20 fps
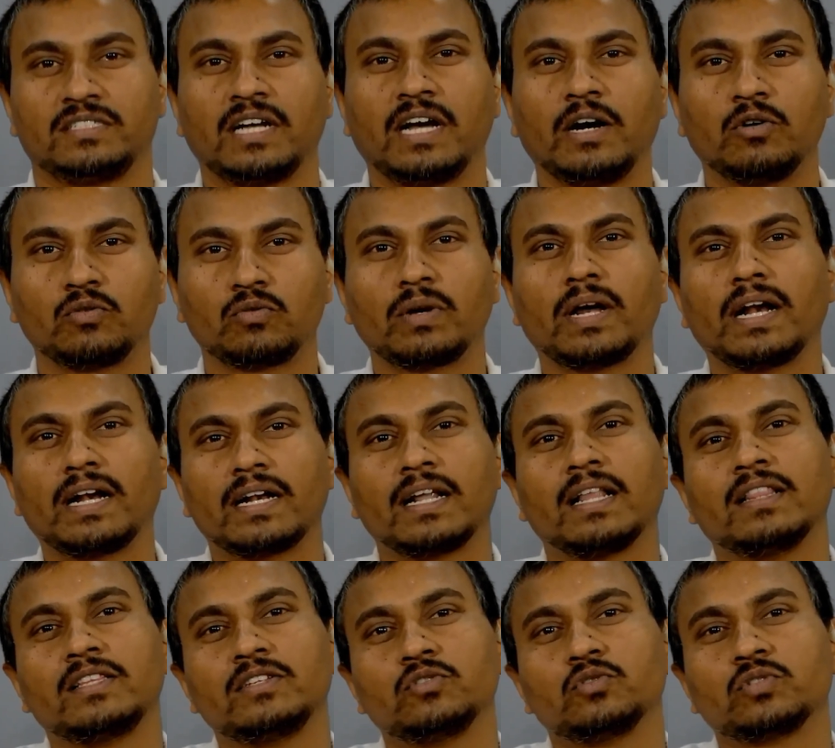how to
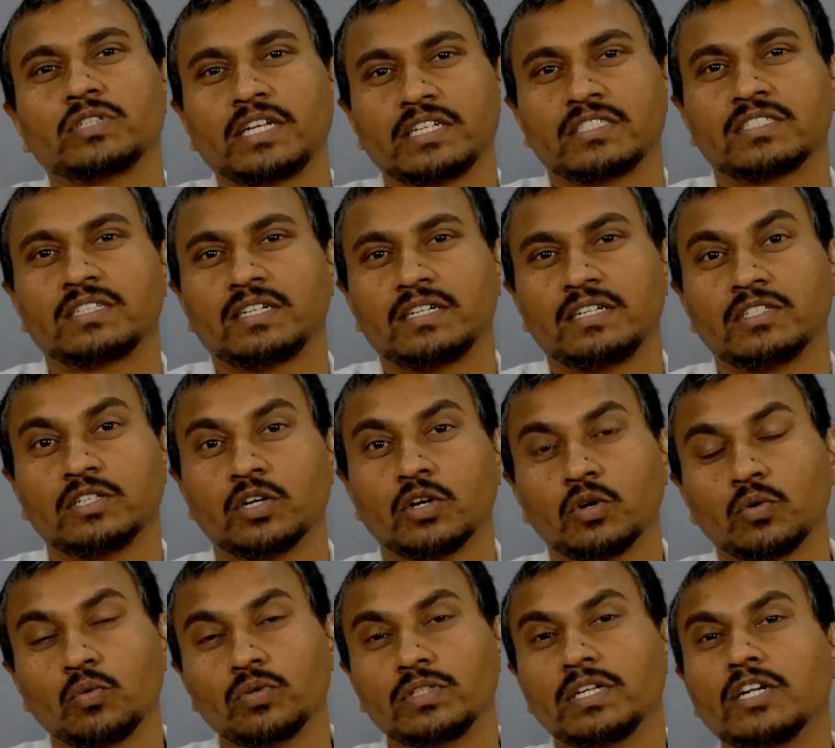handle those case studies
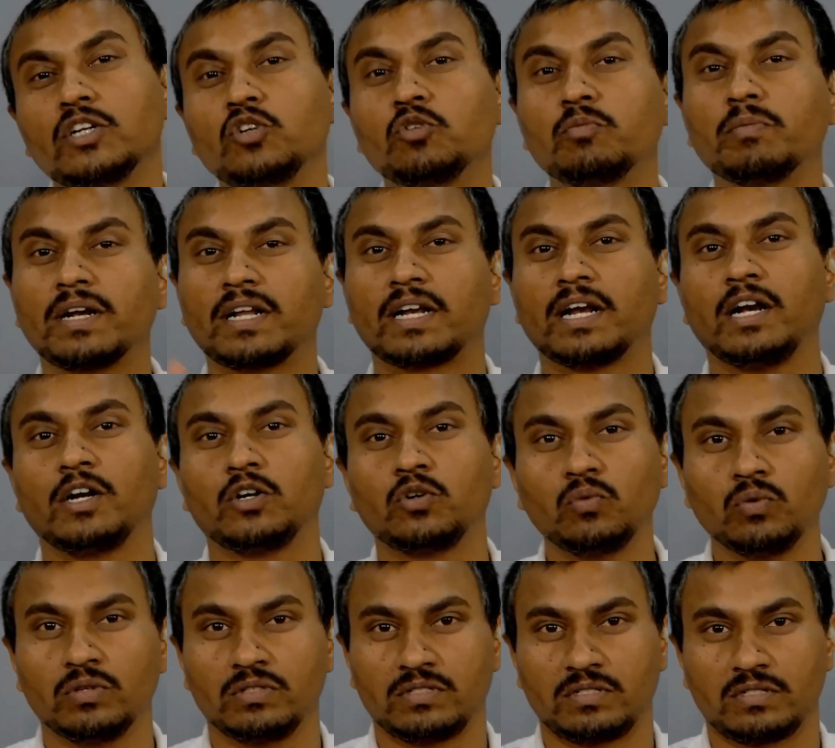with the numerical
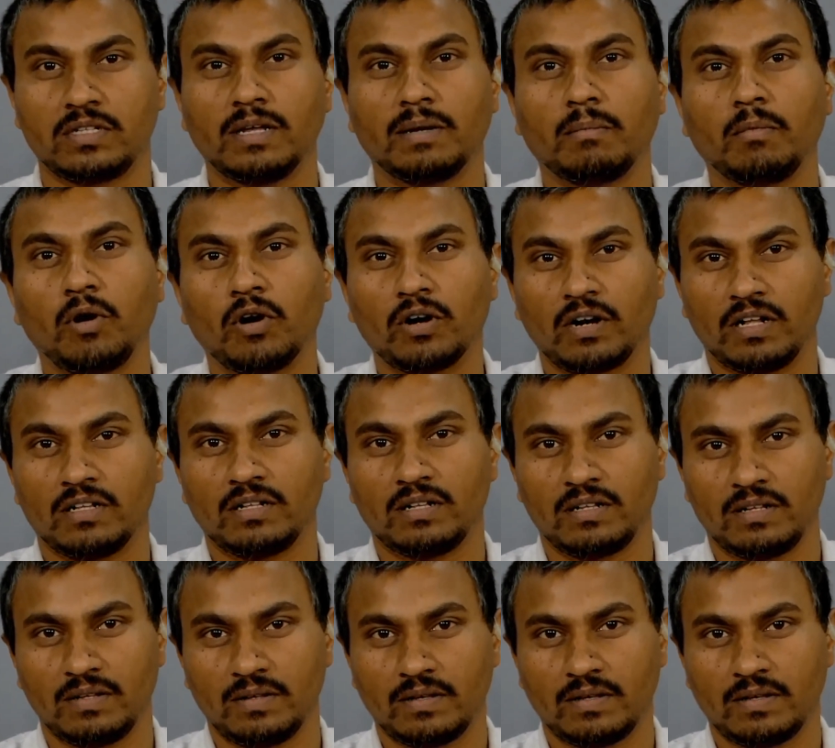tools, the model.